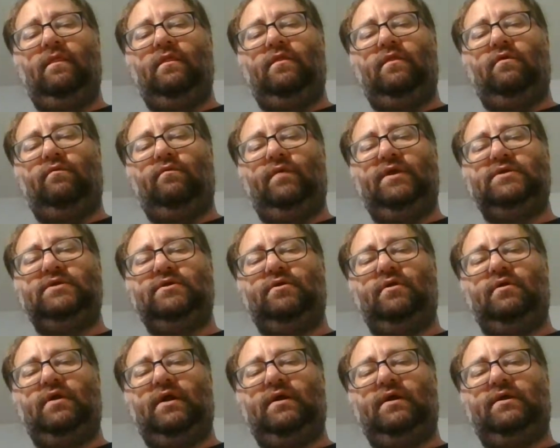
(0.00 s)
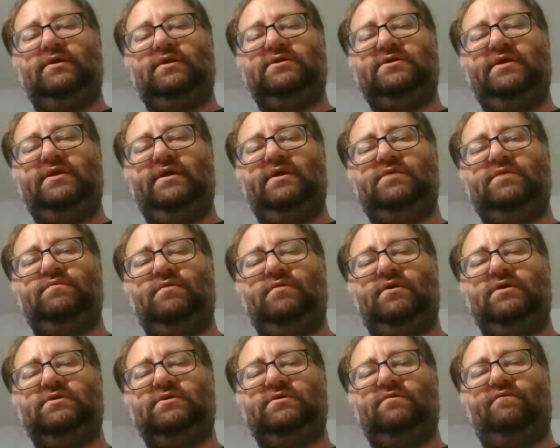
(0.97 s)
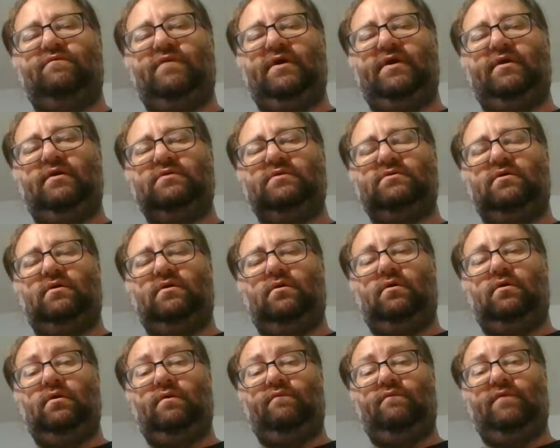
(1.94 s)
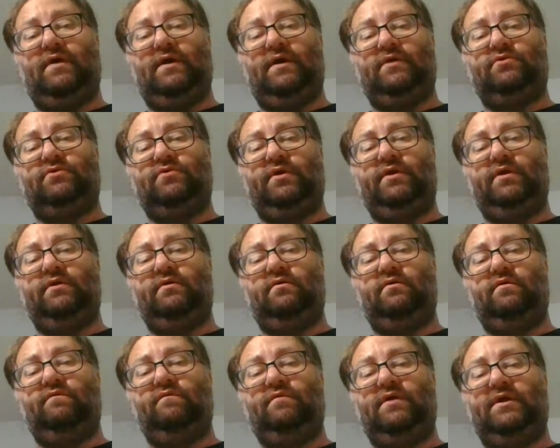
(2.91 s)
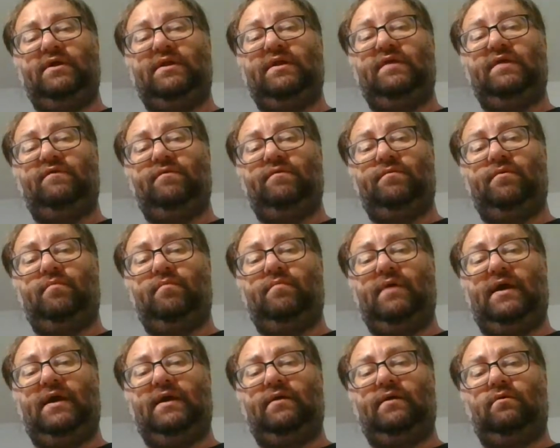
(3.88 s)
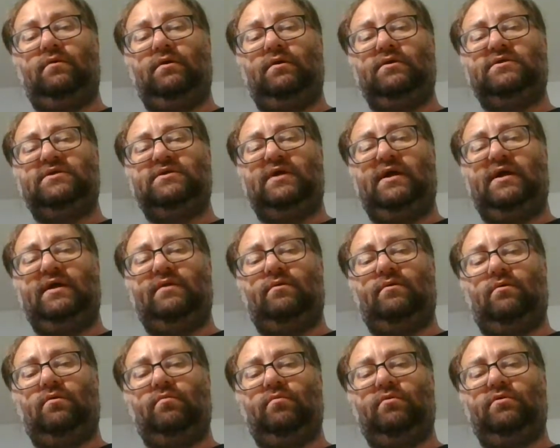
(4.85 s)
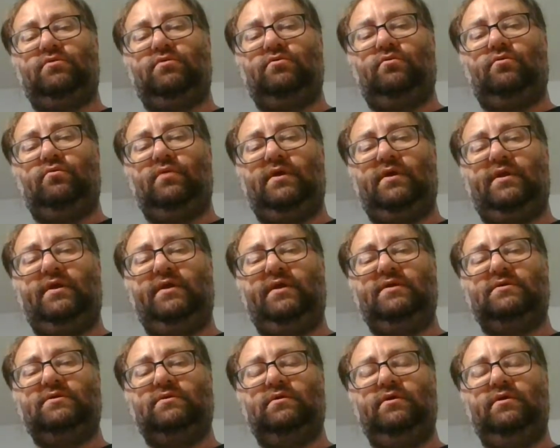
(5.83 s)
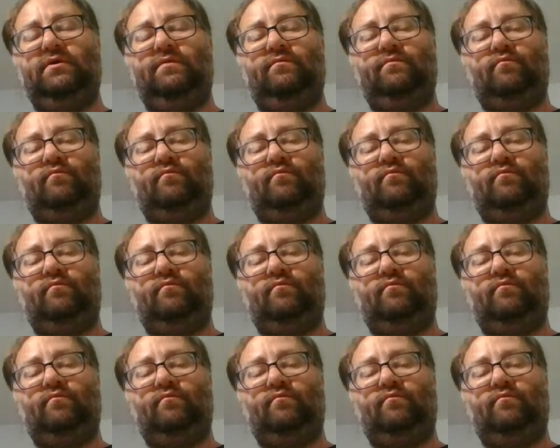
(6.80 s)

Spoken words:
The reason you're not going to see it is because the fighters are in fact trained enough not to give up their back or their side arm control that easily.